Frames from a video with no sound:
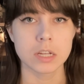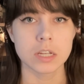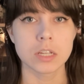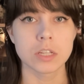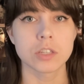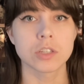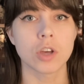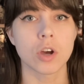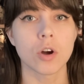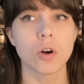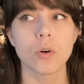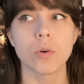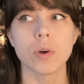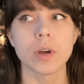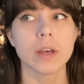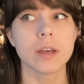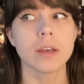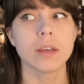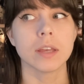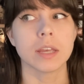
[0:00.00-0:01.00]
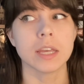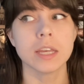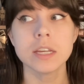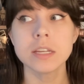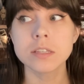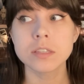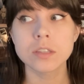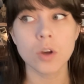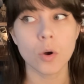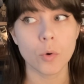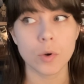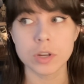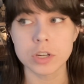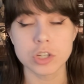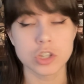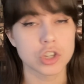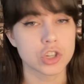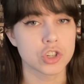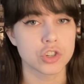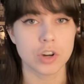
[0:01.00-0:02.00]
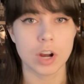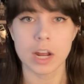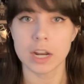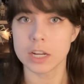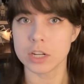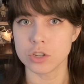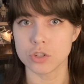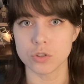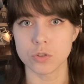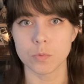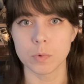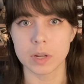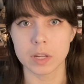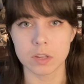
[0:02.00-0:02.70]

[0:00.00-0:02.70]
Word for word: So he's going to just try to do what